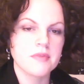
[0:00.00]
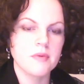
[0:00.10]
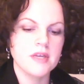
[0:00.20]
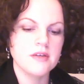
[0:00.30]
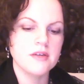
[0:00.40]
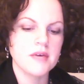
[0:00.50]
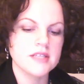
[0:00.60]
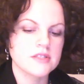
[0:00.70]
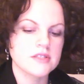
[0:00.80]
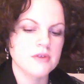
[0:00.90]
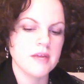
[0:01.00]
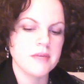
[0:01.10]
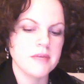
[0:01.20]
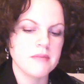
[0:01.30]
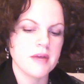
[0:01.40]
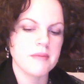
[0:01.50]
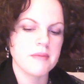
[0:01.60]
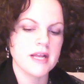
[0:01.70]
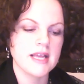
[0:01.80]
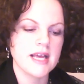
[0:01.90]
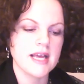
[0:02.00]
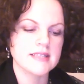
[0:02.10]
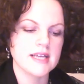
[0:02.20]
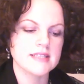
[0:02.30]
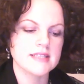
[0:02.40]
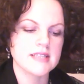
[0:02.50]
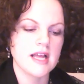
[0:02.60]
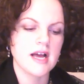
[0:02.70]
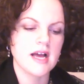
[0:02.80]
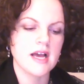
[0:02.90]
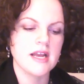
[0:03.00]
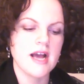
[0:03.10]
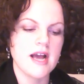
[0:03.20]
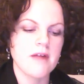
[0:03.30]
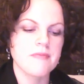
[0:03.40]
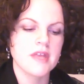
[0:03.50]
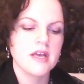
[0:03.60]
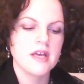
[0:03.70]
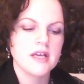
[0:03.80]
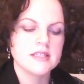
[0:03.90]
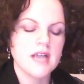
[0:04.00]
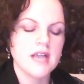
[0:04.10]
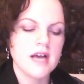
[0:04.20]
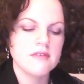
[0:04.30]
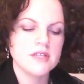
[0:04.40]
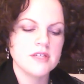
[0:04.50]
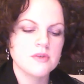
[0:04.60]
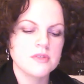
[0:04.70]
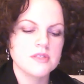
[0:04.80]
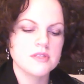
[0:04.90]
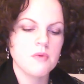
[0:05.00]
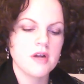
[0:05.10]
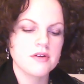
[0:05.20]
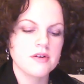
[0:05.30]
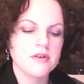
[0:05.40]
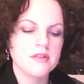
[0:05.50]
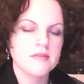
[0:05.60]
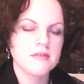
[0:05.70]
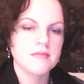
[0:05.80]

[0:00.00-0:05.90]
the window edge scraping my belly as I slide out, diving towards the one earth,